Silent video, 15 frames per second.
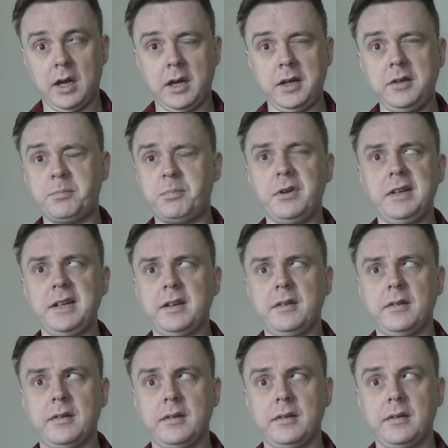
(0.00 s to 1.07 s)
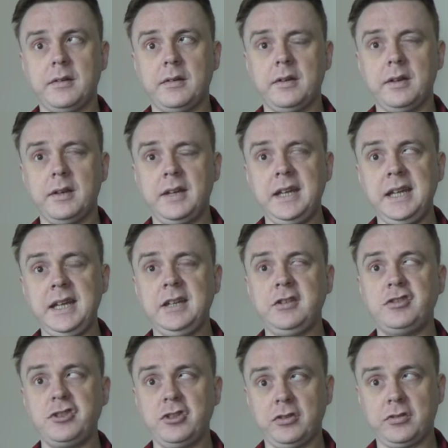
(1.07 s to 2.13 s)
And it's brilliant. It
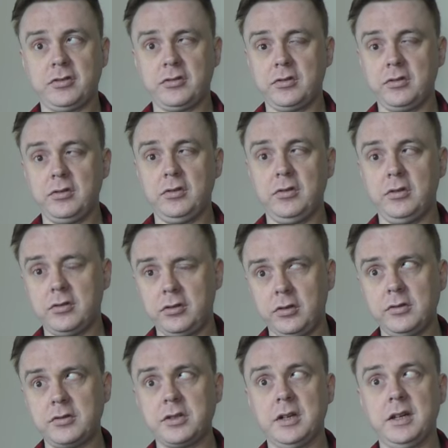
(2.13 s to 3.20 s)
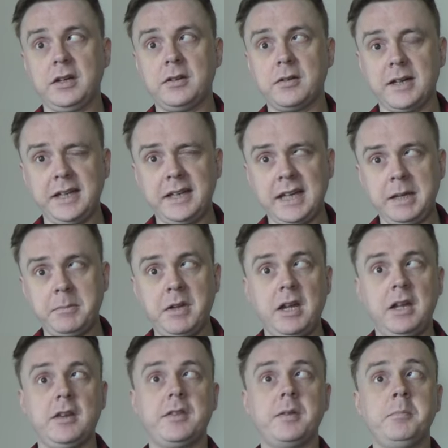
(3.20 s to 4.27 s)
is just such a great game.
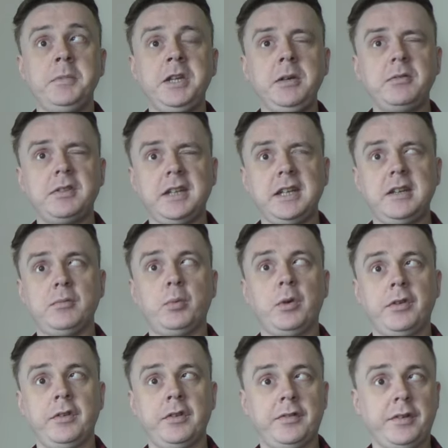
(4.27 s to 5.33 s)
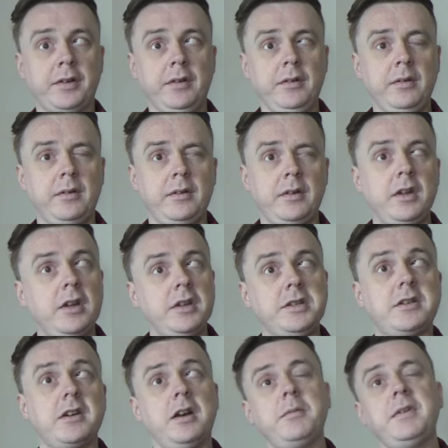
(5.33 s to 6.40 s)
The music is wonderful.
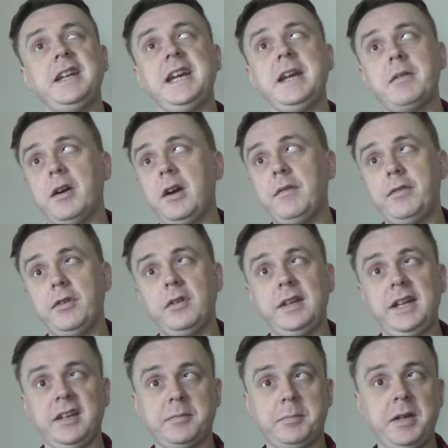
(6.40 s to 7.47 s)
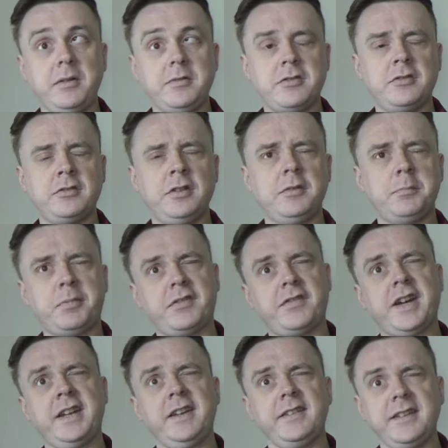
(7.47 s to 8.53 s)
You can't really hear it over all the explosions and the
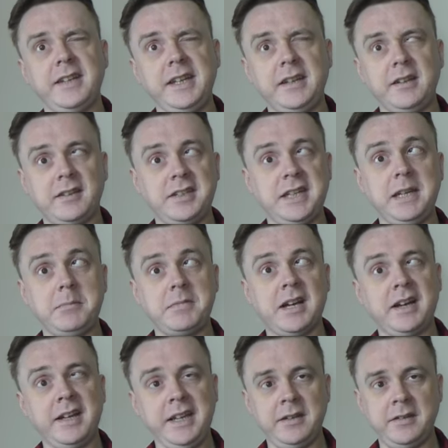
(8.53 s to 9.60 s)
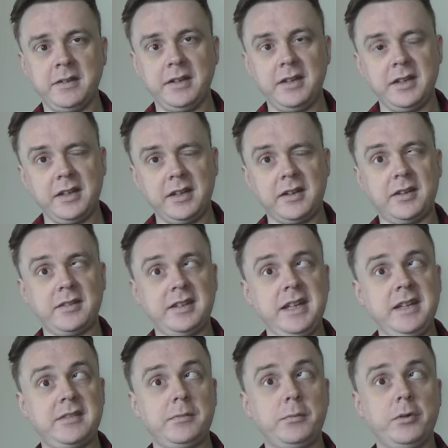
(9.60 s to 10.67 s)
profanity because you keep dying, because
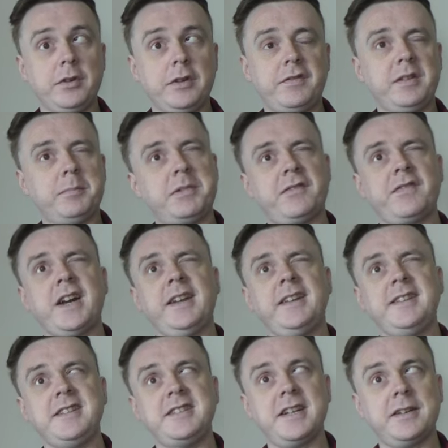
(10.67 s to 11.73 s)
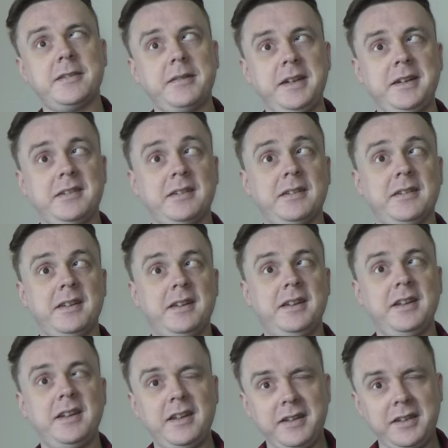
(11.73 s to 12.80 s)
it is a wonderful profanity generator.
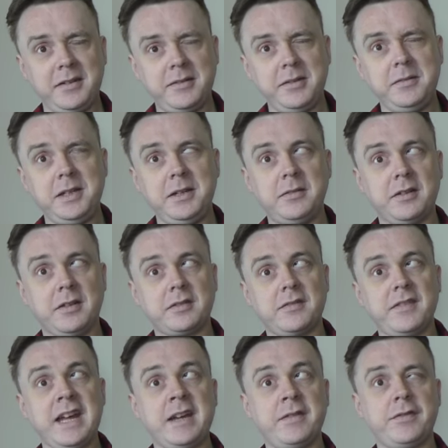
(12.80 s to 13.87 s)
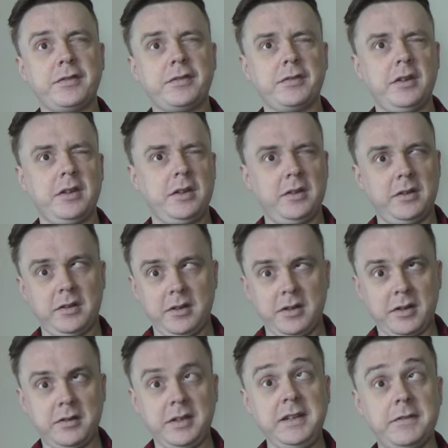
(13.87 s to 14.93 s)
You do use lots of Fs
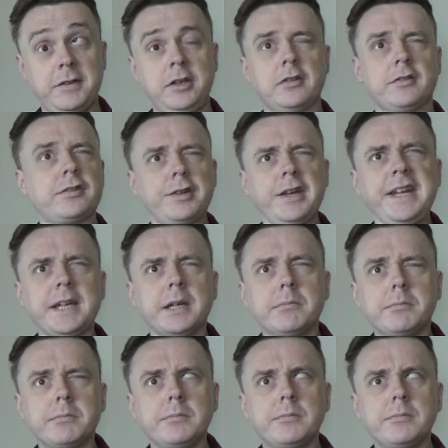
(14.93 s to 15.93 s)
and even the odd C.